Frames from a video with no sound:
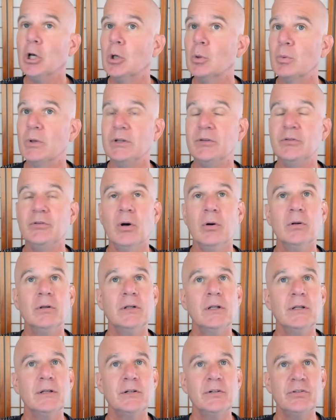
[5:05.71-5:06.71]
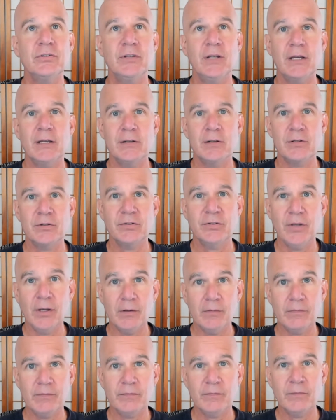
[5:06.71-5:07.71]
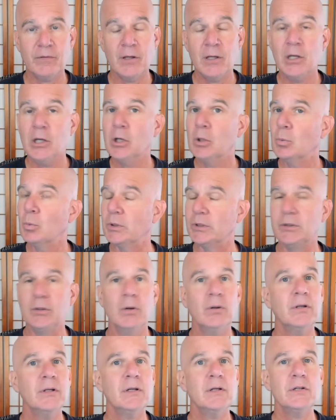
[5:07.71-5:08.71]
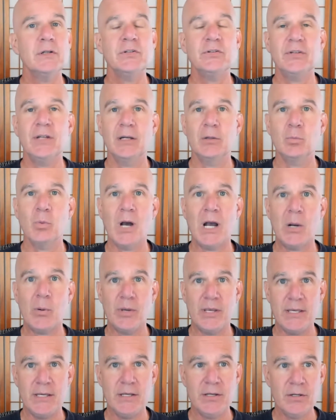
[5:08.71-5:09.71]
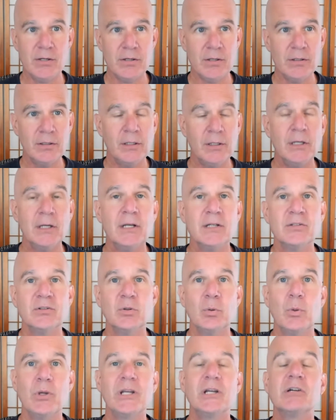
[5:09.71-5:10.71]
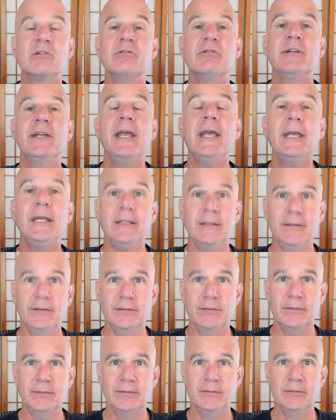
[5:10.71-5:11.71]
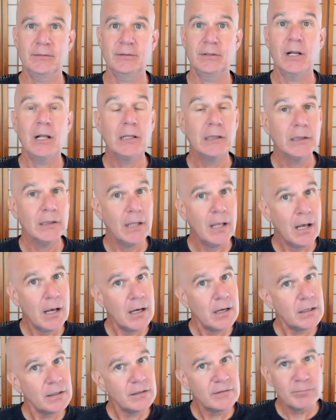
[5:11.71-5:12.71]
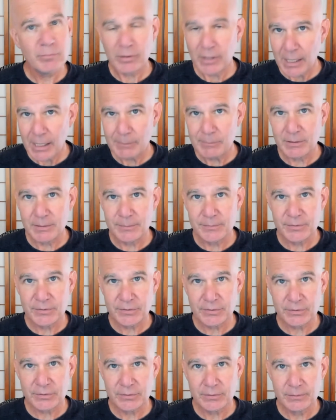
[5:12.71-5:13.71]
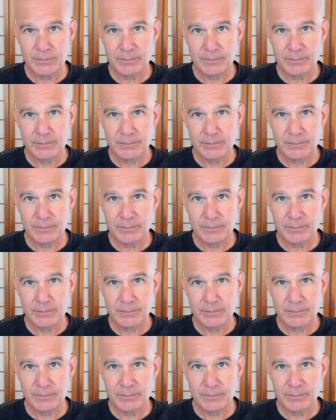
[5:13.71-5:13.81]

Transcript: We don't understand ourselves. We don't understand why we're here. So we create a lot of problems.